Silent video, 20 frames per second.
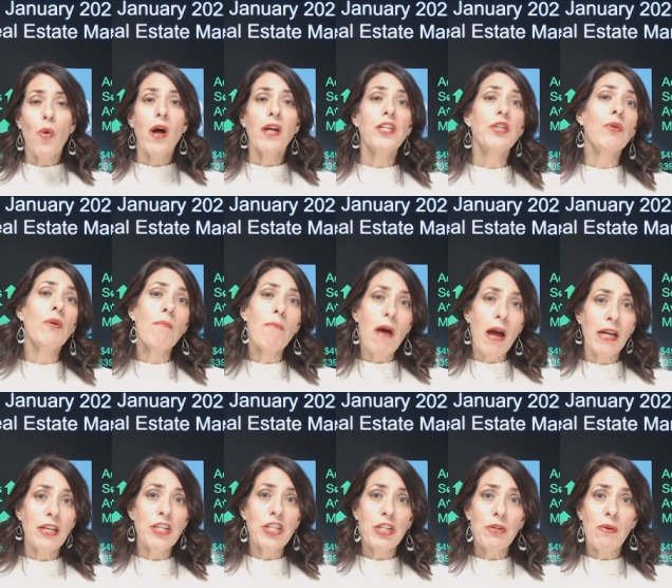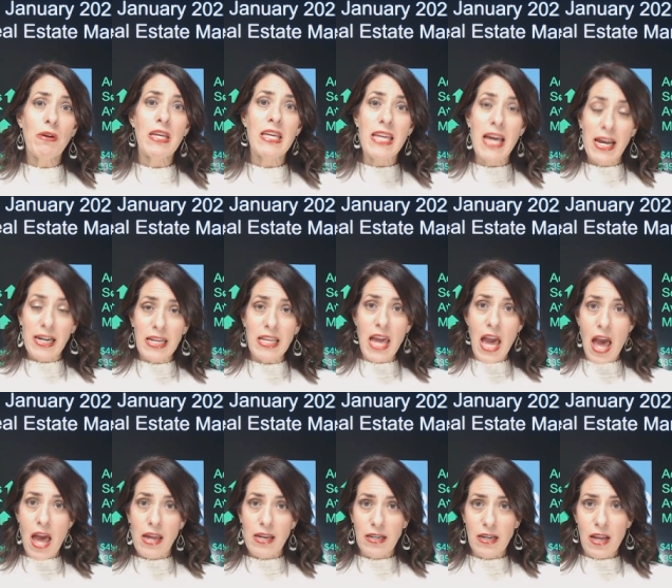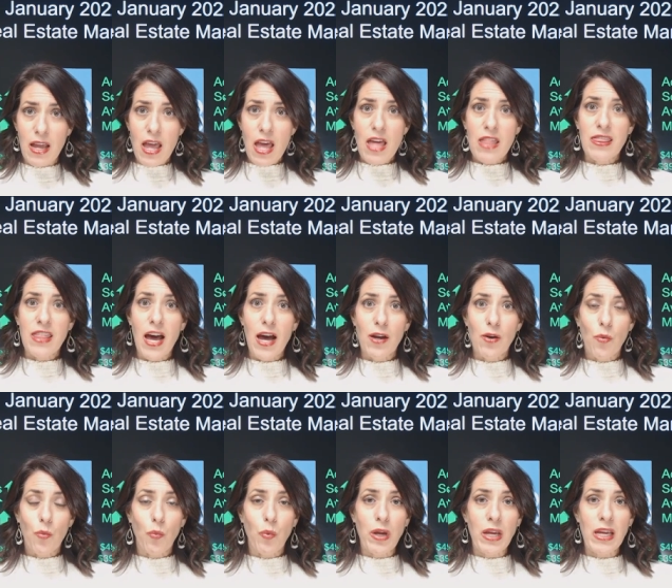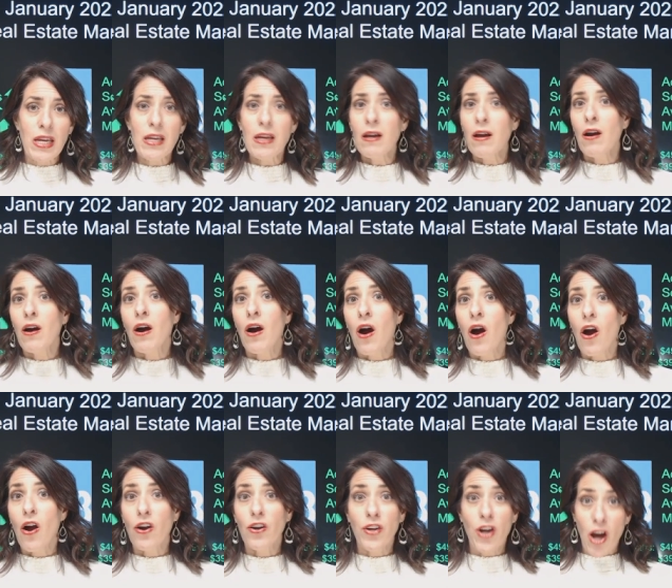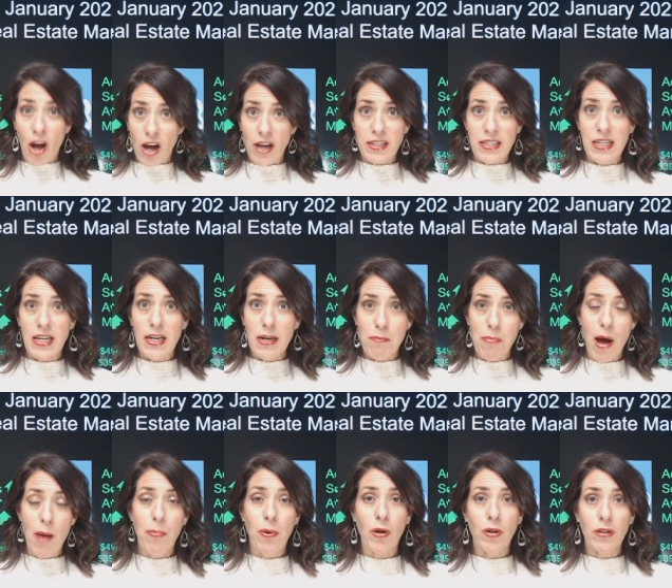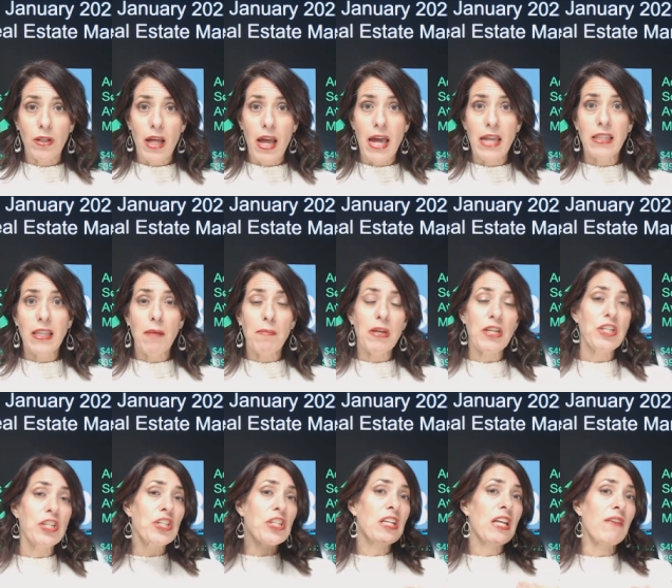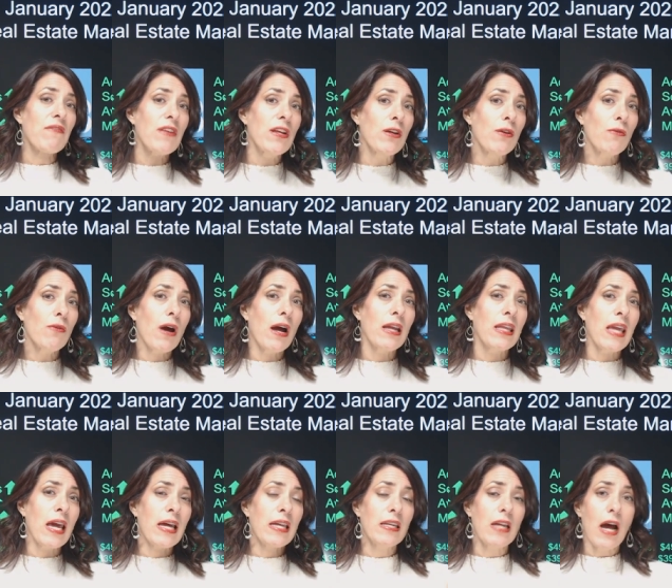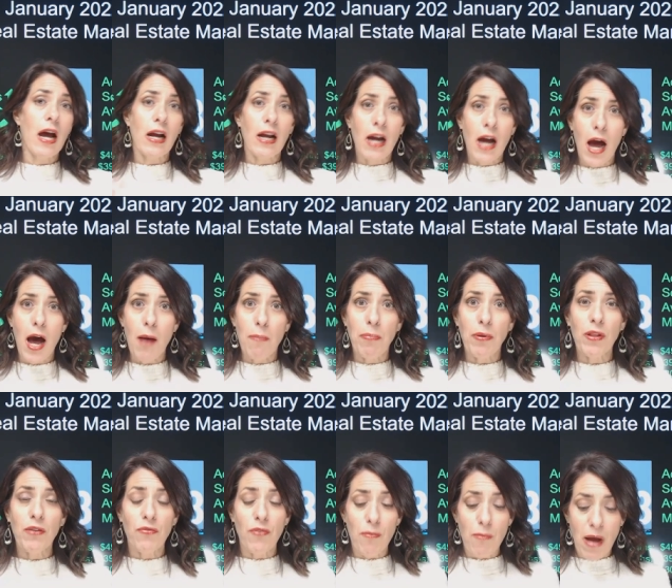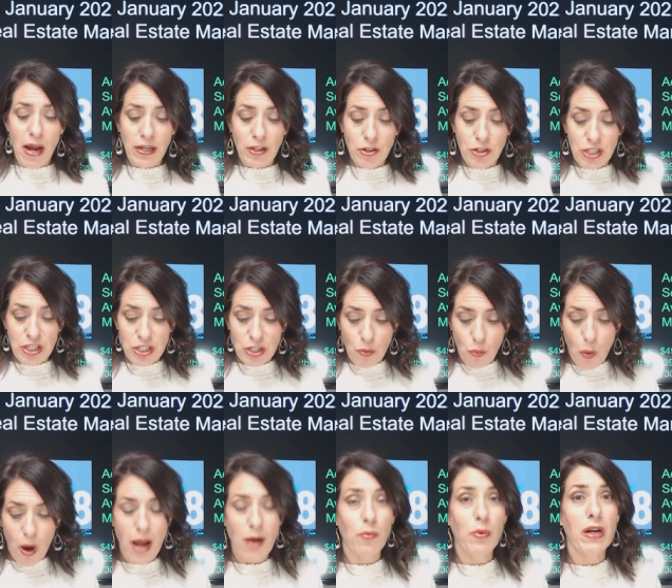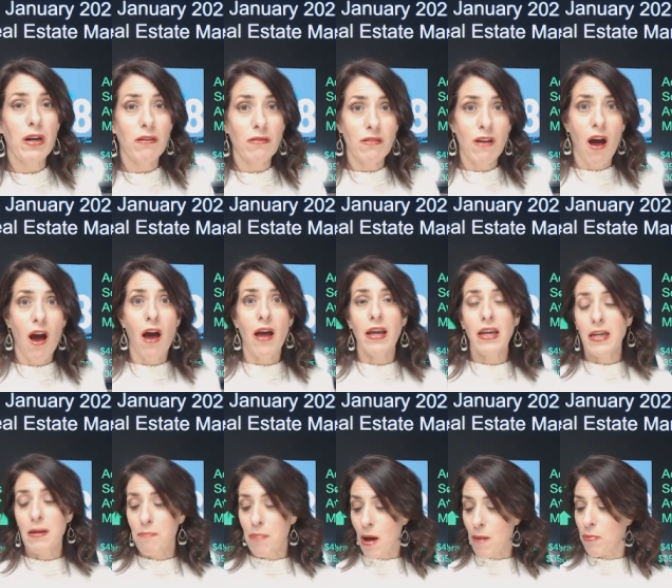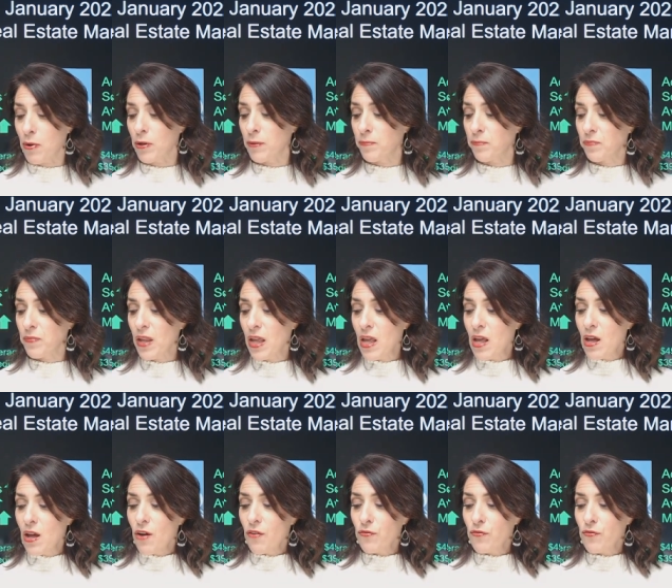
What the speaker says: So I want to remind you yet again that we are not in a bubble. And let me just give you again a couple of reminders as to why we are not in a bubble.